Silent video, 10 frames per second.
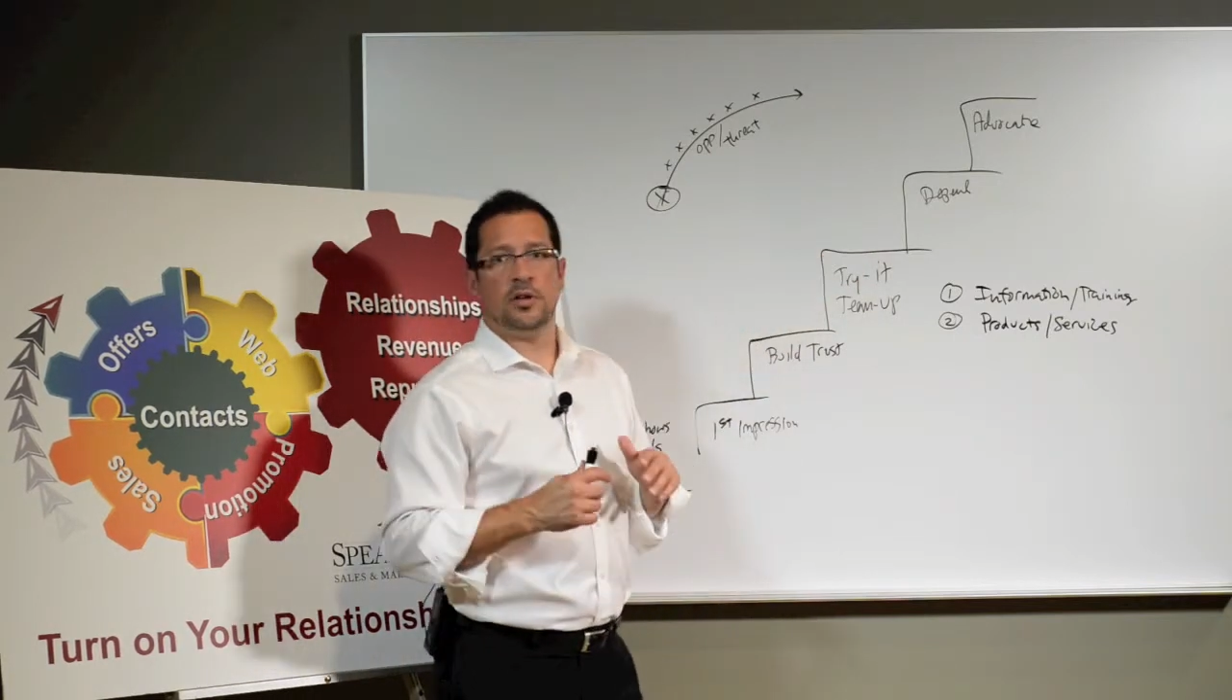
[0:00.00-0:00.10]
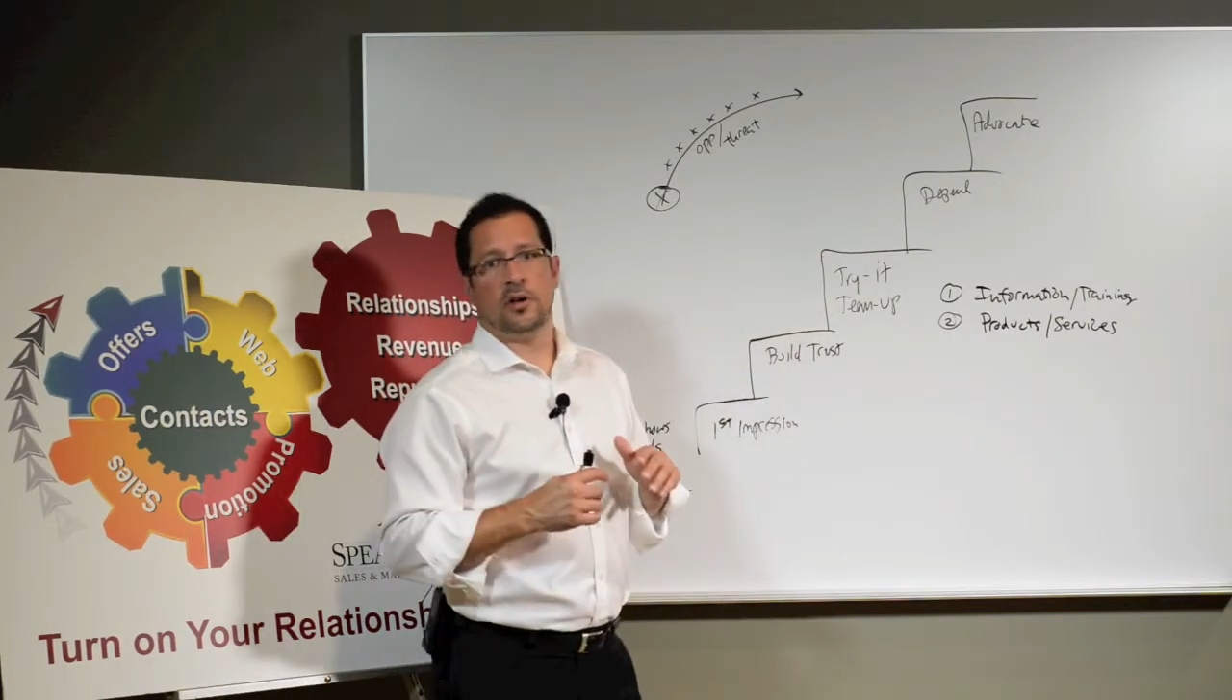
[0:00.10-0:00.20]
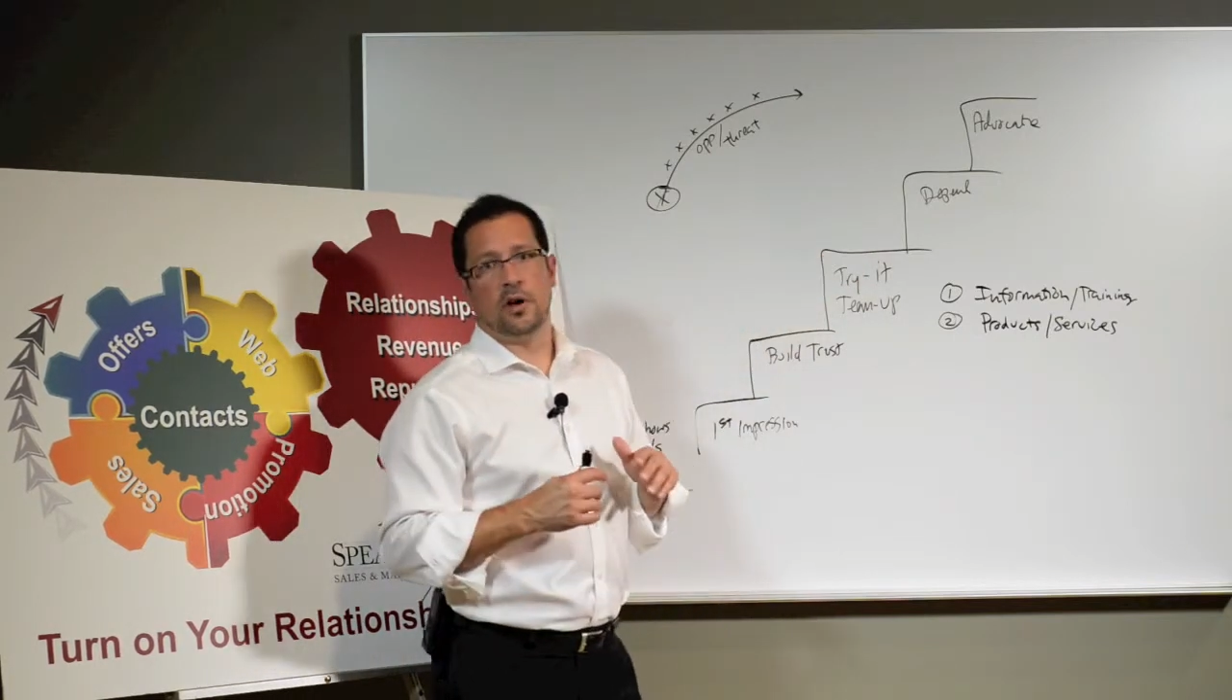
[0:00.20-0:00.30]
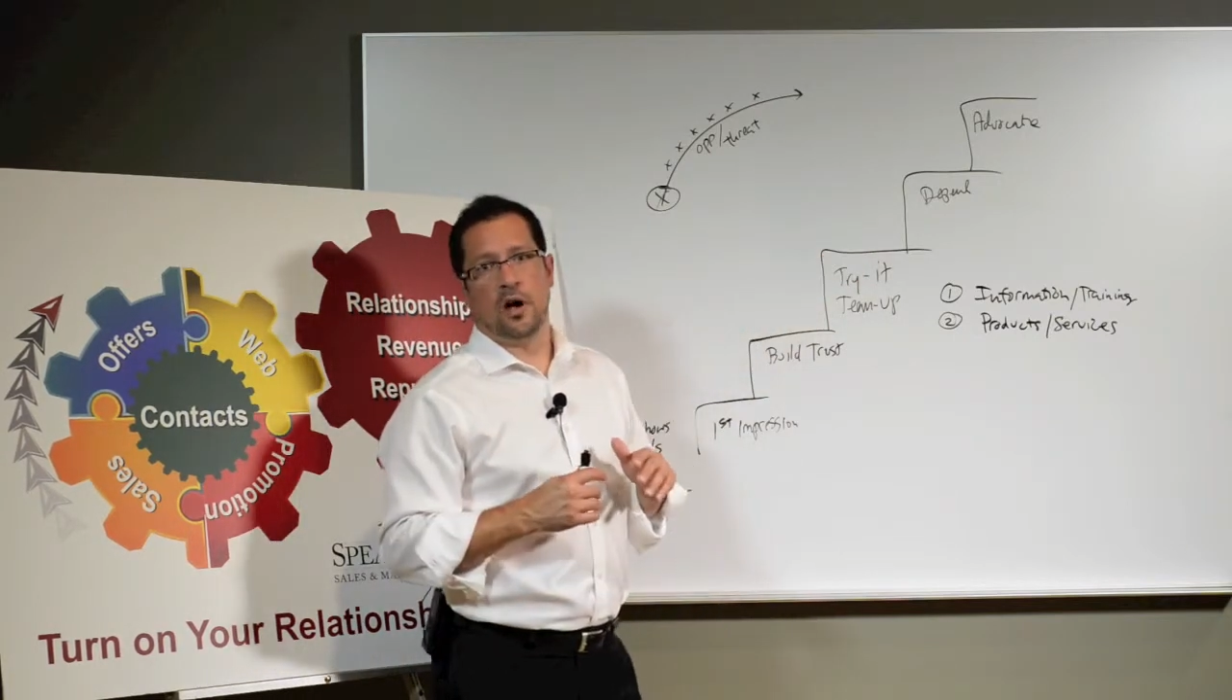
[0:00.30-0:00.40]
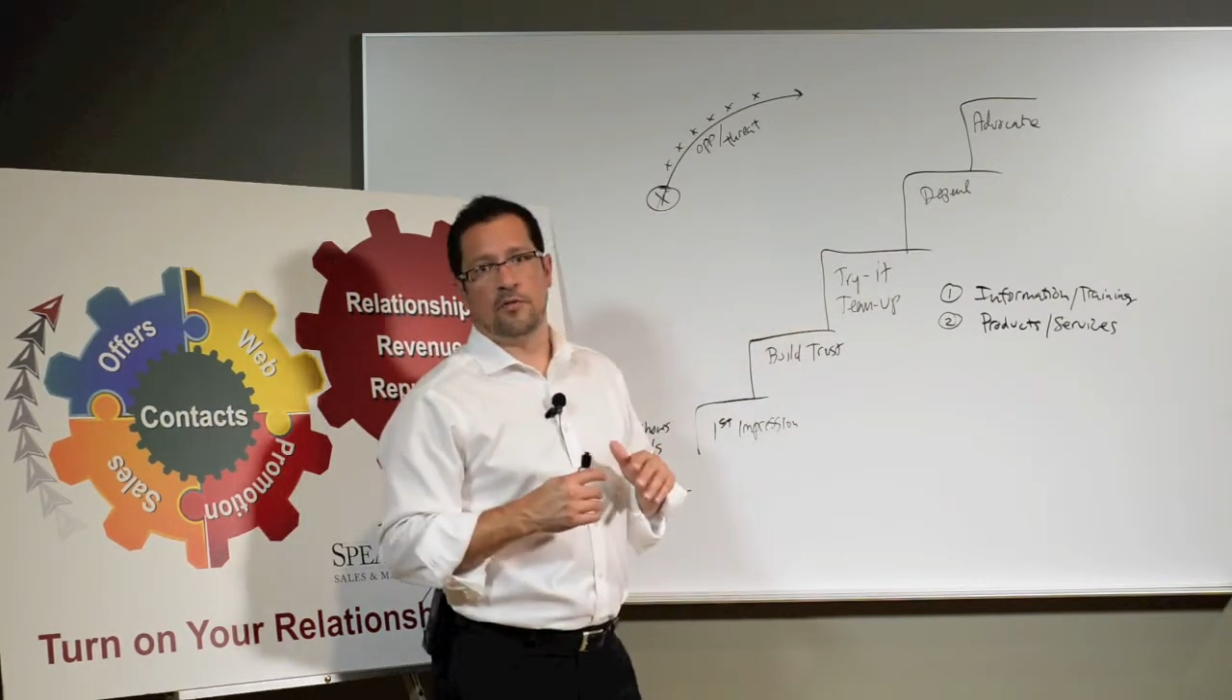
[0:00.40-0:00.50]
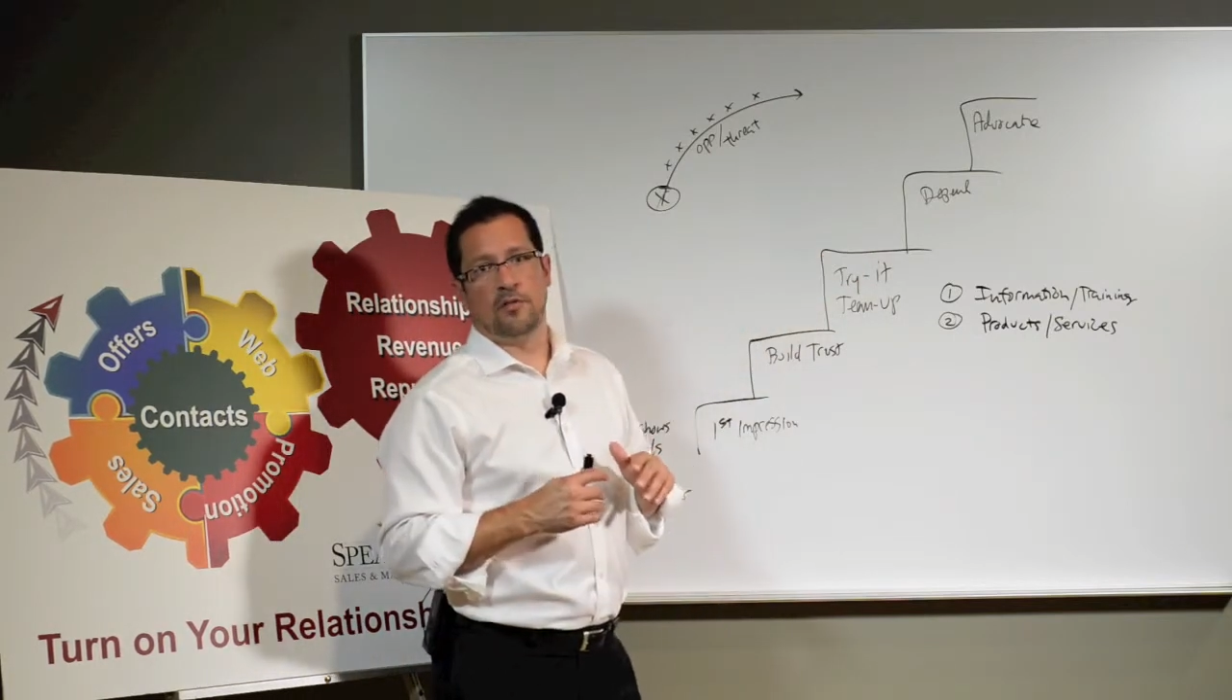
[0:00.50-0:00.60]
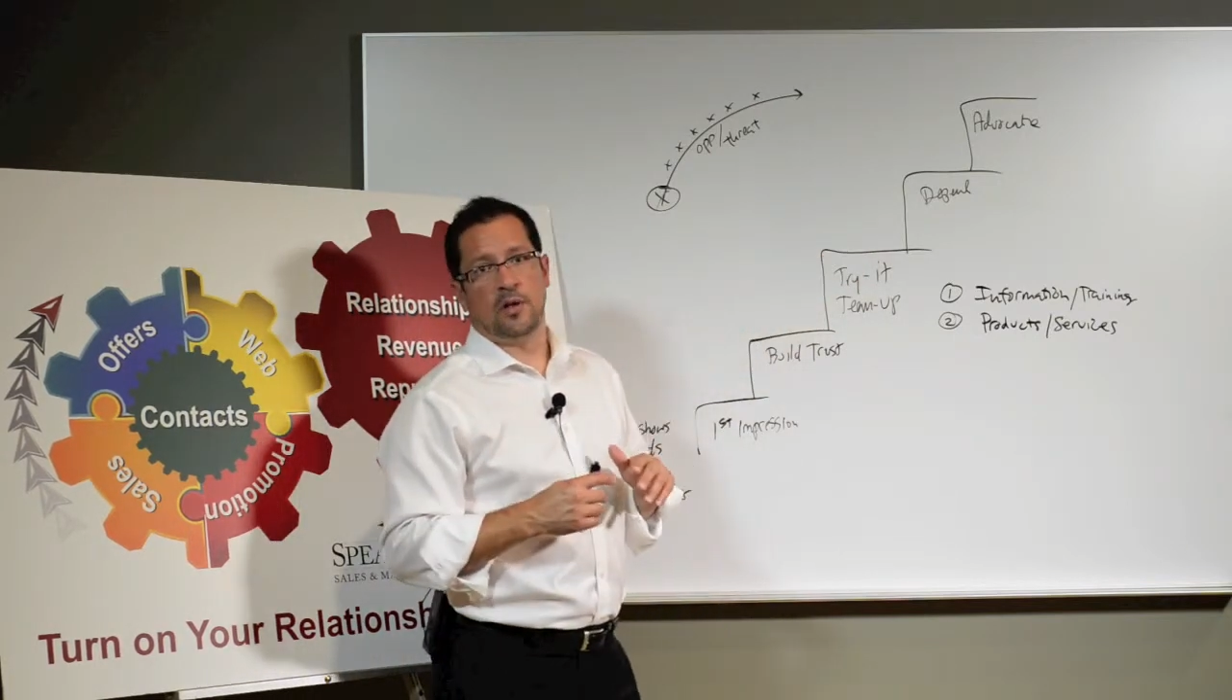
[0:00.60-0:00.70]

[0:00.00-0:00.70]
can offer